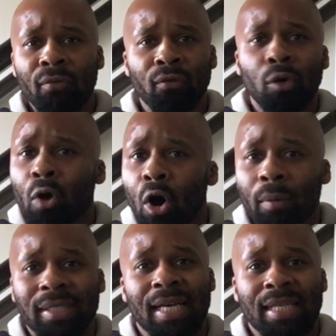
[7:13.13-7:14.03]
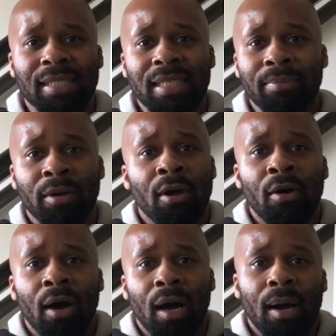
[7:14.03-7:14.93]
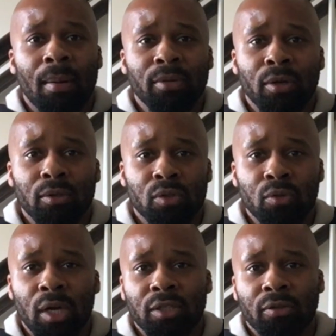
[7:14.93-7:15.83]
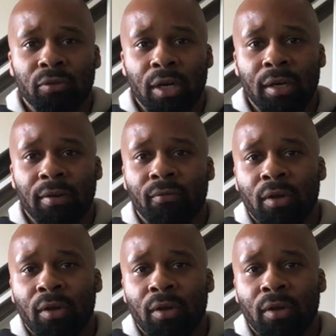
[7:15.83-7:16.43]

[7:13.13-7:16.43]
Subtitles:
Florida always has deep, 200, 300,